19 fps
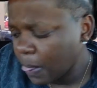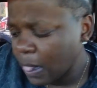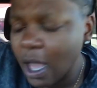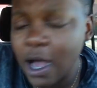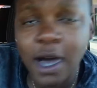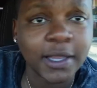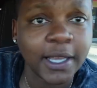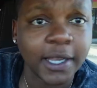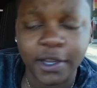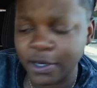
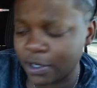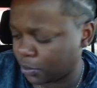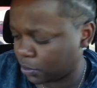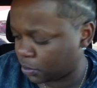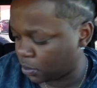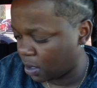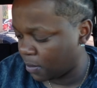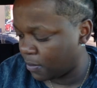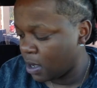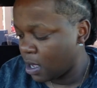All that good old
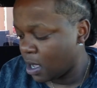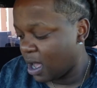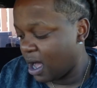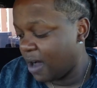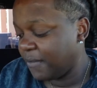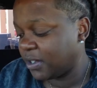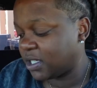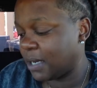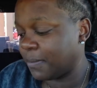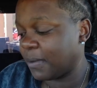stuff. I'm
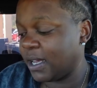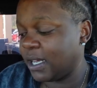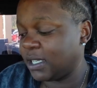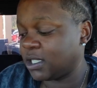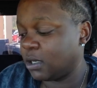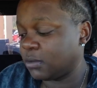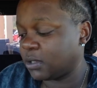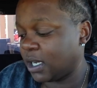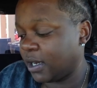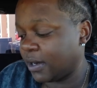gonna take my ass
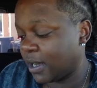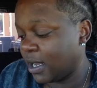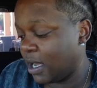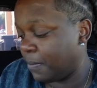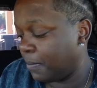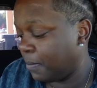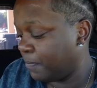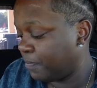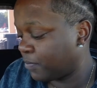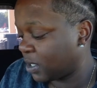home, take a
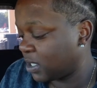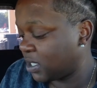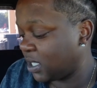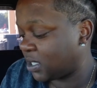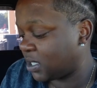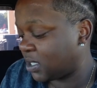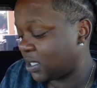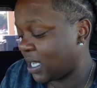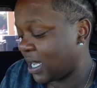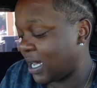nap.
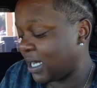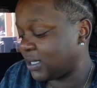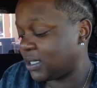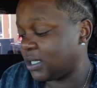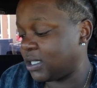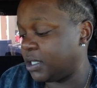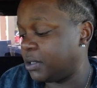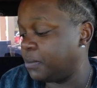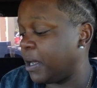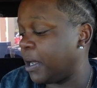Sis is tired,
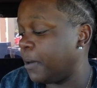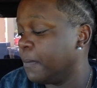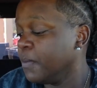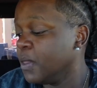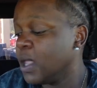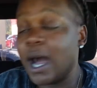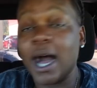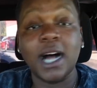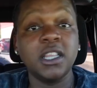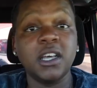sis is me.
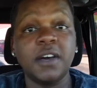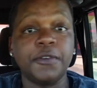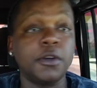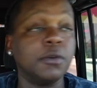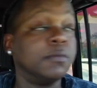I love you.